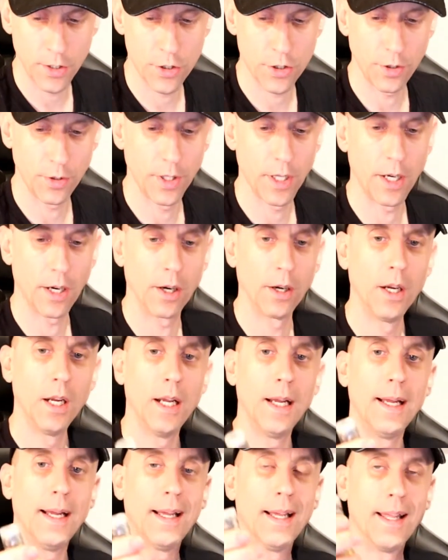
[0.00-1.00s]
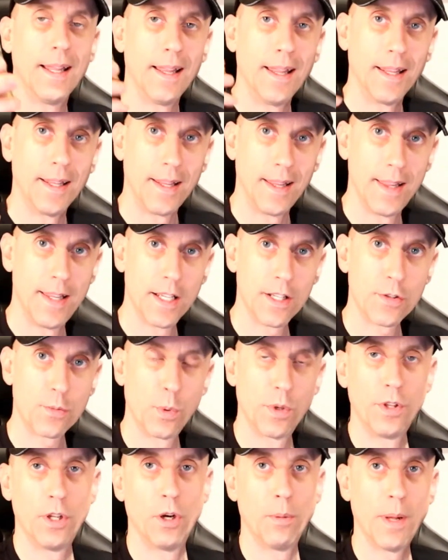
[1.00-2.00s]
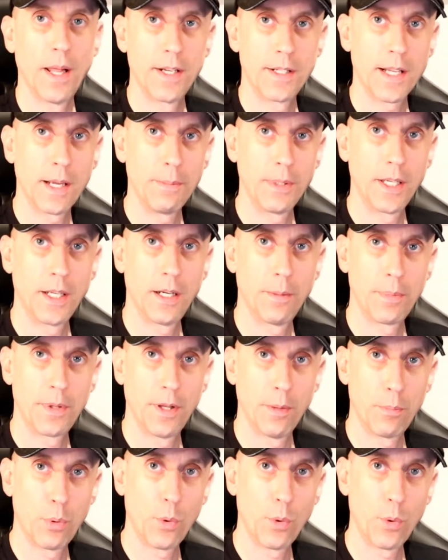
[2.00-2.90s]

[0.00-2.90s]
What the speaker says: issue there. This one though, by the time you get up to the